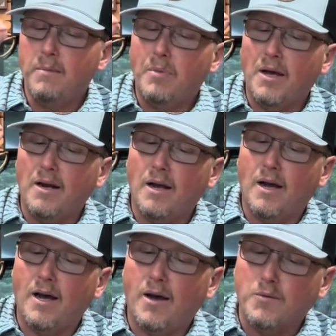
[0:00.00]
But
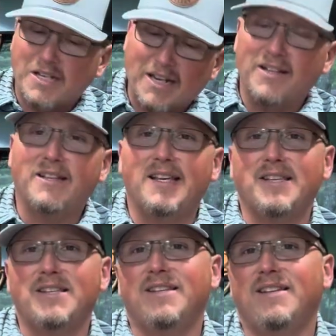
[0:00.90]
we'll take a look at this.